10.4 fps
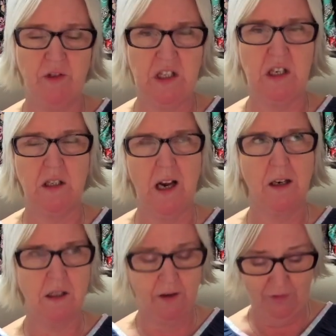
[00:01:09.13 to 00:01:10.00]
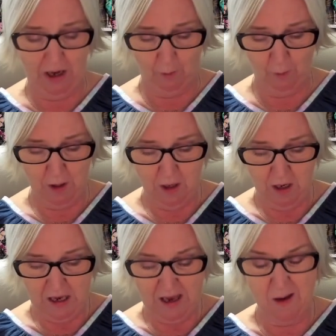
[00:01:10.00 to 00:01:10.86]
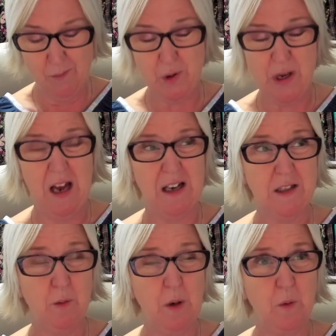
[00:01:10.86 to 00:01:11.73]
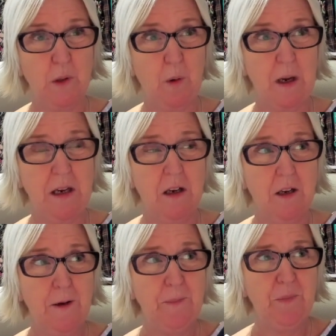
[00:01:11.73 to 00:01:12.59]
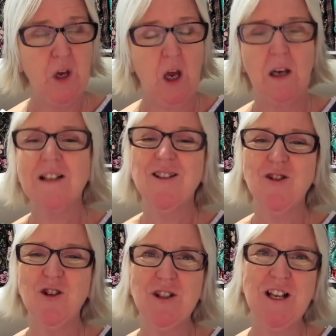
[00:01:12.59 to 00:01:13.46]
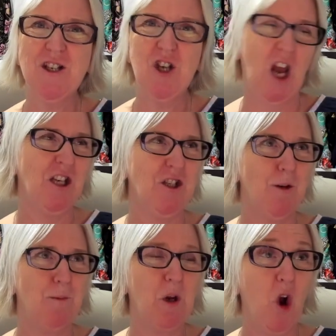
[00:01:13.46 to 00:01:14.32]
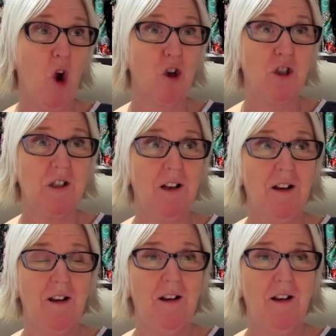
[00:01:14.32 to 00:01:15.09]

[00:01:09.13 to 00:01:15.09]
Obviously he's negative now, but yeah, last week was quite, let's just say, challenging because